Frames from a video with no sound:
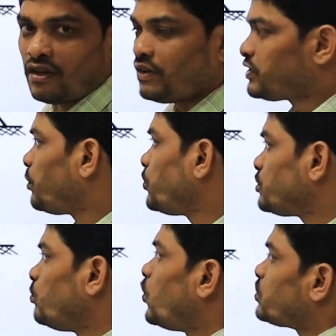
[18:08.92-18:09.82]
If suppose
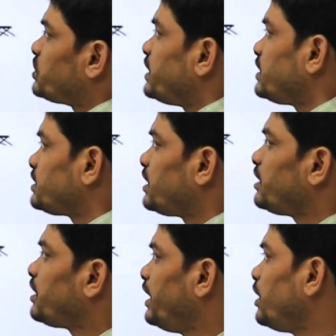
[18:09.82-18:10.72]
more stations are
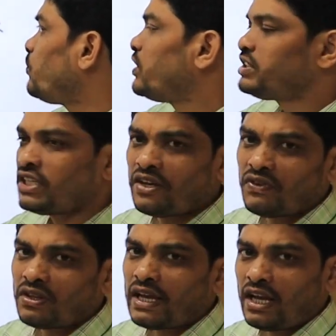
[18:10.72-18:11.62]
there, here one chain,
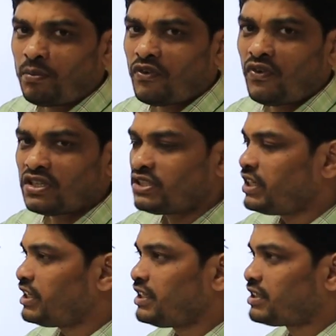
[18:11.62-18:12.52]
with the help of one
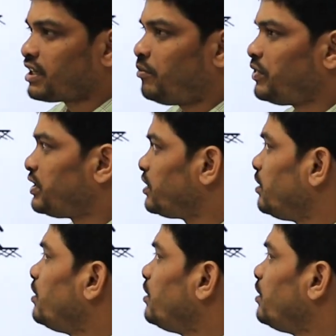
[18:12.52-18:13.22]
chain it is completed.